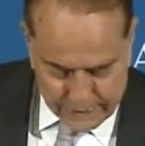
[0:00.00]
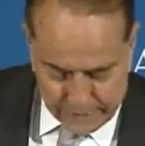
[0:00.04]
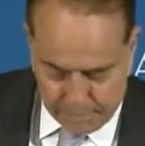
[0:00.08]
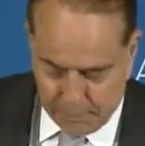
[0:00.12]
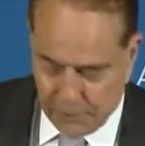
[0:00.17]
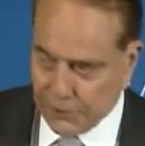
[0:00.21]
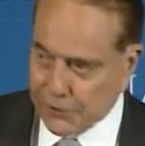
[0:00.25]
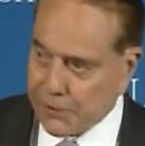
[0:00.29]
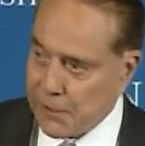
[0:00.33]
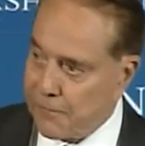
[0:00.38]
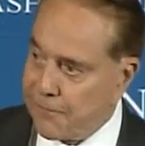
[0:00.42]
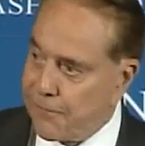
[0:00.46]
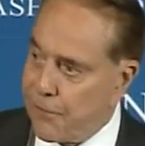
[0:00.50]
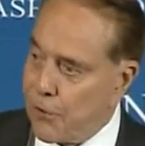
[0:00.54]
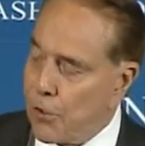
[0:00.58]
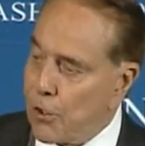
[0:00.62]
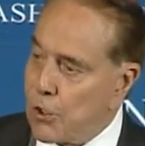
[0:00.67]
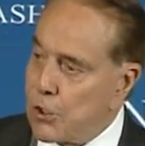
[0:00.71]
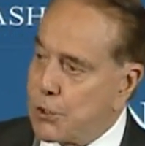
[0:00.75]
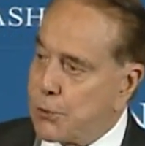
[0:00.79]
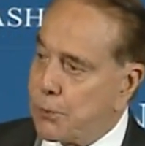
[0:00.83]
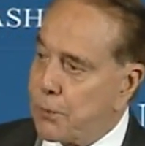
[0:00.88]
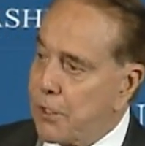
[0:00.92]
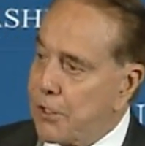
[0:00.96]
but the
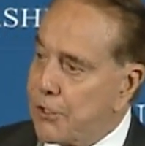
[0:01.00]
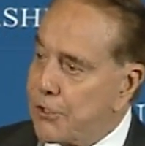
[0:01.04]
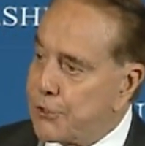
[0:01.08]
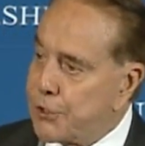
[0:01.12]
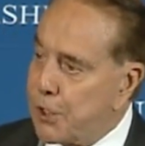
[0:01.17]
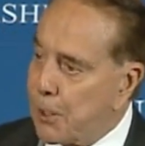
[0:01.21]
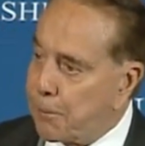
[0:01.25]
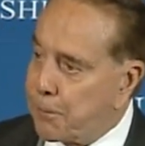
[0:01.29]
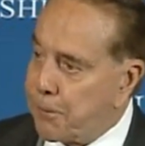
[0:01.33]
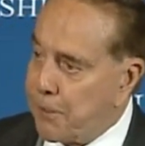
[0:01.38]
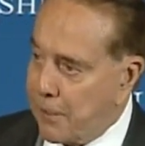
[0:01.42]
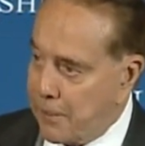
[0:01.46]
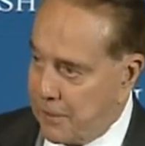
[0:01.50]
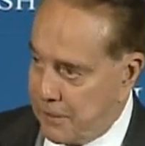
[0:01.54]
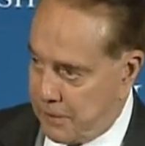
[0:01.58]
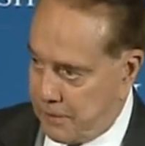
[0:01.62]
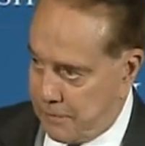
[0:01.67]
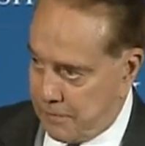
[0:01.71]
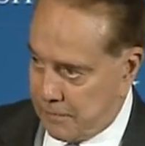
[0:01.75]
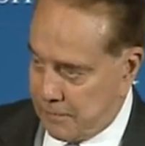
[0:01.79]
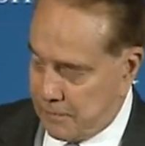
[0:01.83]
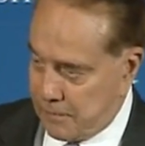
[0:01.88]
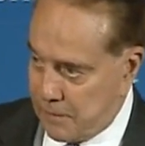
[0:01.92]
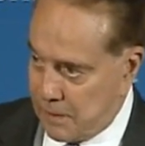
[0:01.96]
first recipient
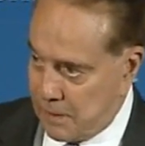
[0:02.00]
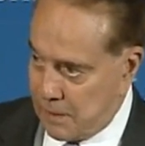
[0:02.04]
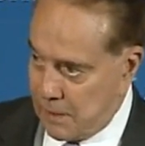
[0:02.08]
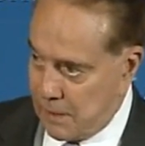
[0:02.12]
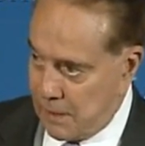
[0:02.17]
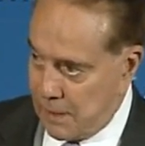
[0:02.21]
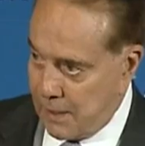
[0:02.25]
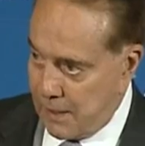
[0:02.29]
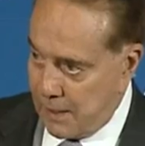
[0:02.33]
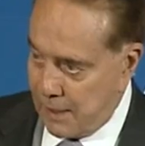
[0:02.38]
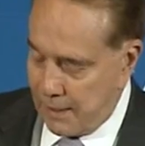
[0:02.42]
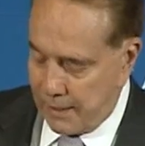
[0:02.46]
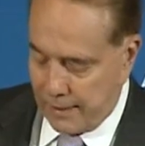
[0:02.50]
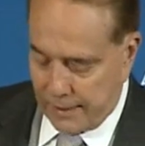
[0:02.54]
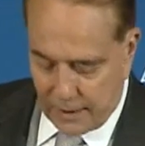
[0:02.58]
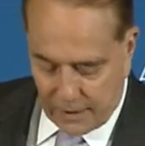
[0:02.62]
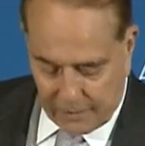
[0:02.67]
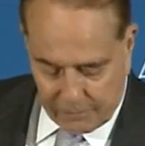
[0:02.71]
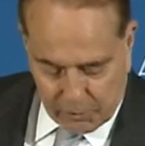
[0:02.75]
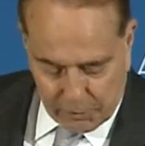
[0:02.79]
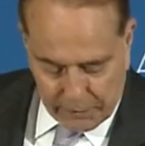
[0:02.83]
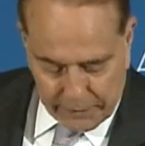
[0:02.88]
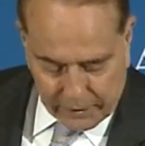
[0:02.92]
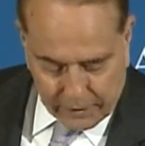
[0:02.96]

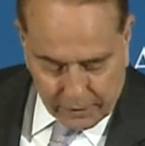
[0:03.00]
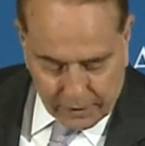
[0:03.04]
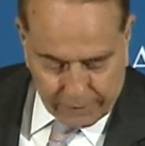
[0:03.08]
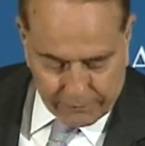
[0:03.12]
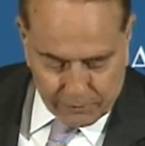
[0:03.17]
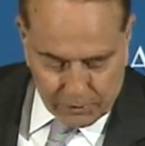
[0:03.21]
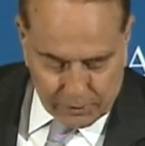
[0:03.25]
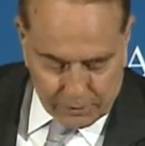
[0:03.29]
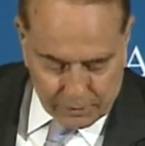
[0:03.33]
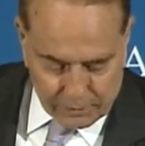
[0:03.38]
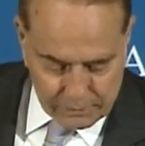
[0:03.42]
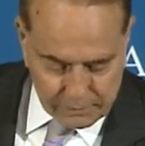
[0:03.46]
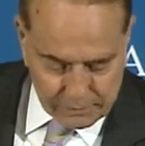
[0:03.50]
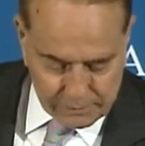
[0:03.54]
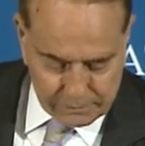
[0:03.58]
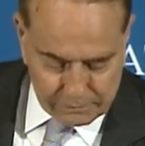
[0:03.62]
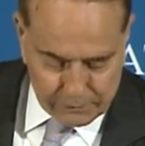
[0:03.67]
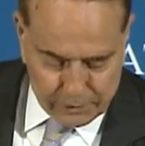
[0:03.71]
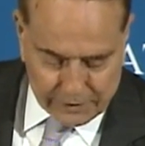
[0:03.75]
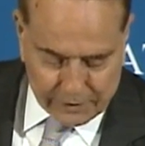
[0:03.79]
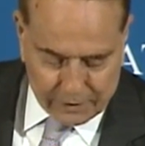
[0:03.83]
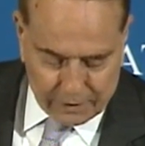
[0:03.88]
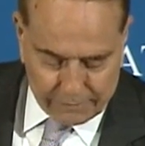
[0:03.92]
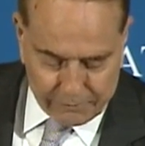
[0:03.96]
of a
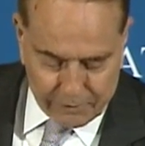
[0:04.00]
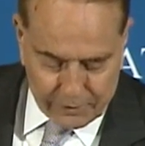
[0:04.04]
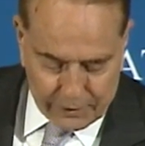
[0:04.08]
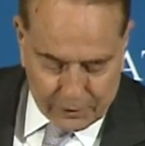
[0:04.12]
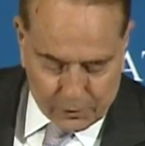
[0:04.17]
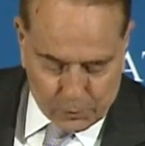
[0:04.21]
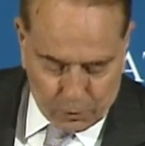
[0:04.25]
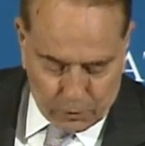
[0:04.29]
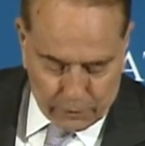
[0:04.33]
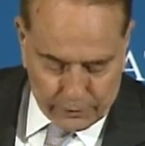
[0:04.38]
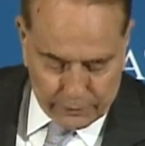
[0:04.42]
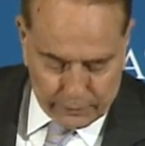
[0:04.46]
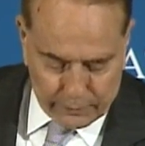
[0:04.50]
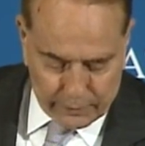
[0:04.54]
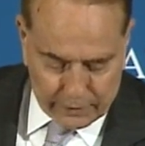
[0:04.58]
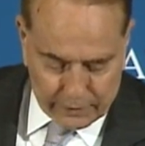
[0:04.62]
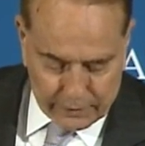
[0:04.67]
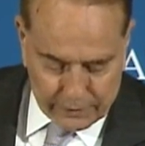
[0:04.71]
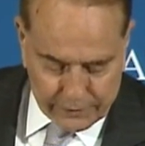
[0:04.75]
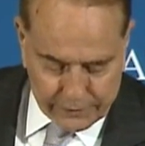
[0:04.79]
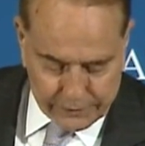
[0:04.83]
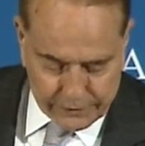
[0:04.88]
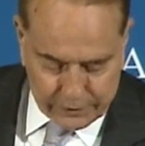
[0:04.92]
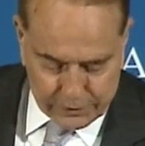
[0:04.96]
recovery
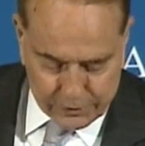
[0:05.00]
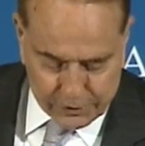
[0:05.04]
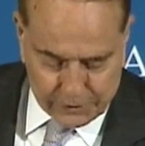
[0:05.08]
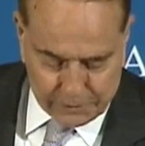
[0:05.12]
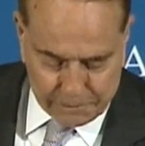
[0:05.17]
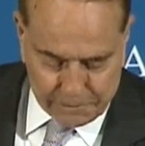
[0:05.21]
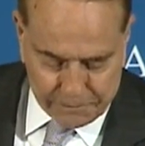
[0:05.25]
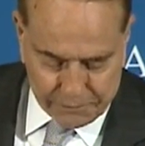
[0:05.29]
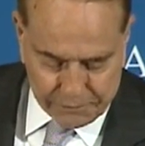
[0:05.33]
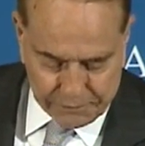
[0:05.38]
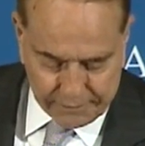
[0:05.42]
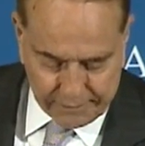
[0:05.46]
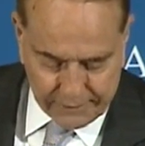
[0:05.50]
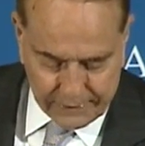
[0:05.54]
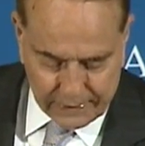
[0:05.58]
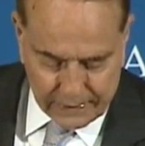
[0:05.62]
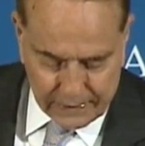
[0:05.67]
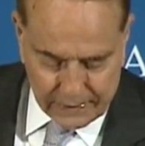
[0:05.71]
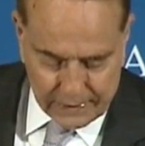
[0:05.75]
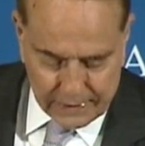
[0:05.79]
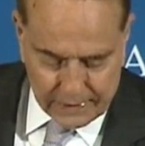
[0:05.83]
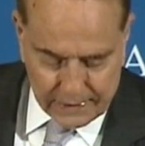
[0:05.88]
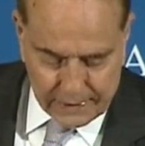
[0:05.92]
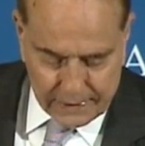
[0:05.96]
coordinator system,
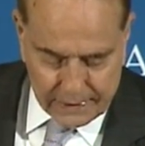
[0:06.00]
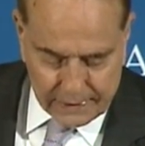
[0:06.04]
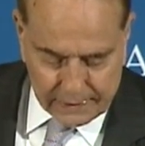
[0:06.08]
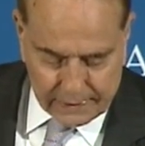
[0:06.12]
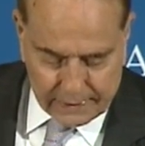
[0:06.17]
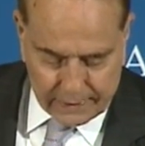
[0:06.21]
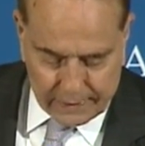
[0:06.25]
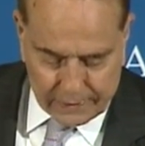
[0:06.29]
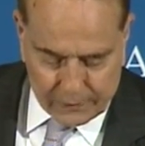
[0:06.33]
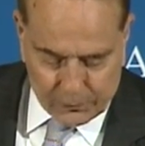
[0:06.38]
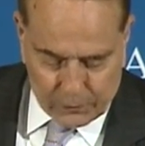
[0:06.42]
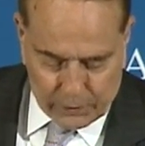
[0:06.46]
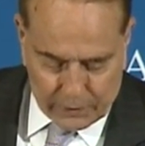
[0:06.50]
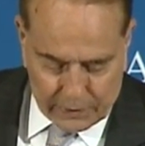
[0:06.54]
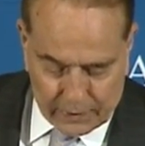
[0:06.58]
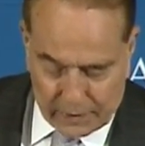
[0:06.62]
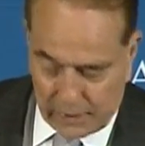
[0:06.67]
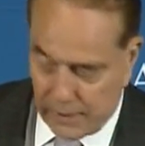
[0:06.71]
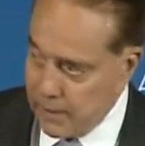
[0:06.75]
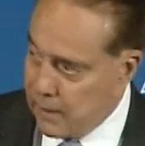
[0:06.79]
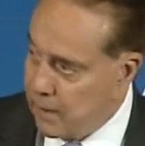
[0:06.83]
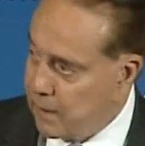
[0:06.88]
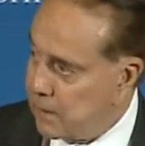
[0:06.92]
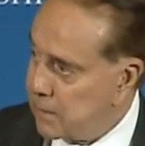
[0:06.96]
Ted
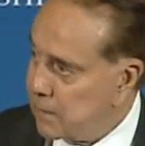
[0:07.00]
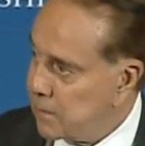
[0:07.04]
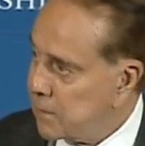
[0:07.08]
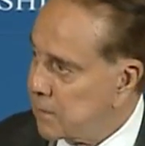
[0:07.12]
Wade,